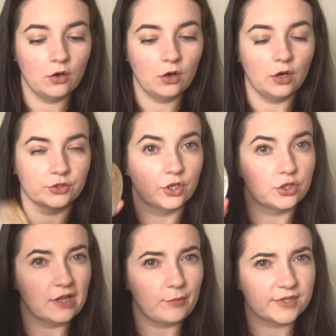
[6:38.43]
I was going to
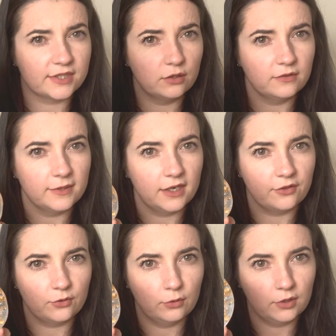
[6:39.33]
do that with silver, but then I
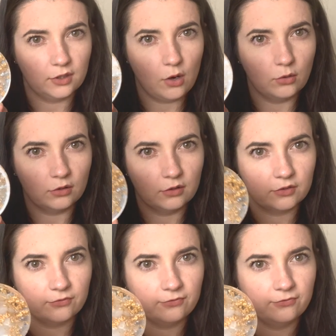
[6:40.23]
thought the gold
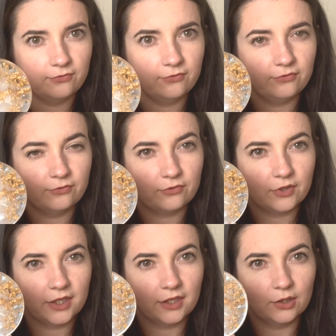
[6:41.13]
looks
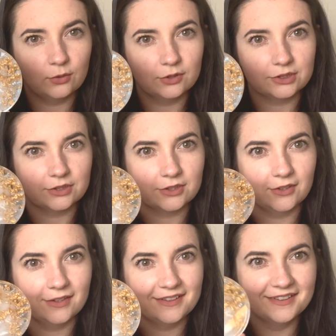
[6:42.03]
friggin' gorgeous,
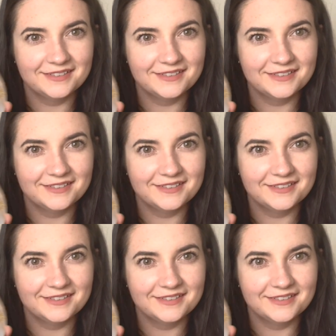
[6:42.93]
don't it?